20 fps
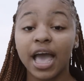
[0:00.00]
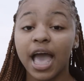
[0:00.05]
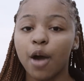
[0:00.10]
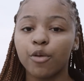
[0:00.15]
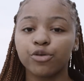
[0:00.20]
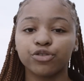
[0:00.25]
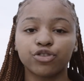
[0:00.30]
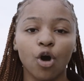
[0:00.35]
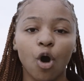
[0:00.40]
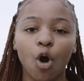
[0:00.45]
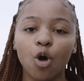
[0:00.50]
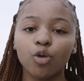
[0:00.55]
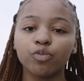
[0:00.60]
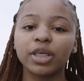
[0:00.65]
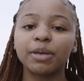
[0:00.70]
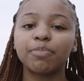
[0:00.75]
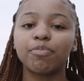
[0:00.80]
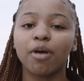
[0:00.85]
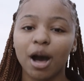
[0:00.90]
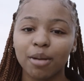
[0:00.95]
It was the
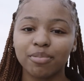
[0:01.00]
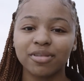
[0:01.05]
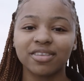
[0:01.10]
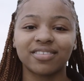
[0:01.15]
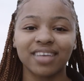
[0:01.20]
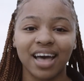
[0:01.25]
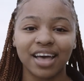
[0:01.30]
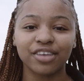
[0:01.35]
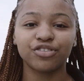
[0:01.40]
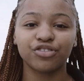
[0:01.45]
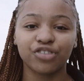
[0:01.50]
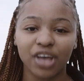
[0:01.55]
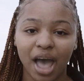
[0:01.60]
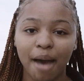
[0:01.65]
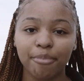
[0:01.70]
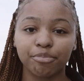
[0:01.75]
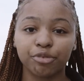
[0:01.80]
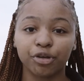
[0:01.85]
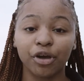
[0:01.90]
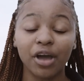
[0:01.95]
only publicized
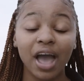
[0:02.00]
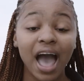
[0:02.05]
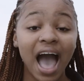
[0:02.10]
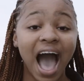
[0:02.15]
chapter.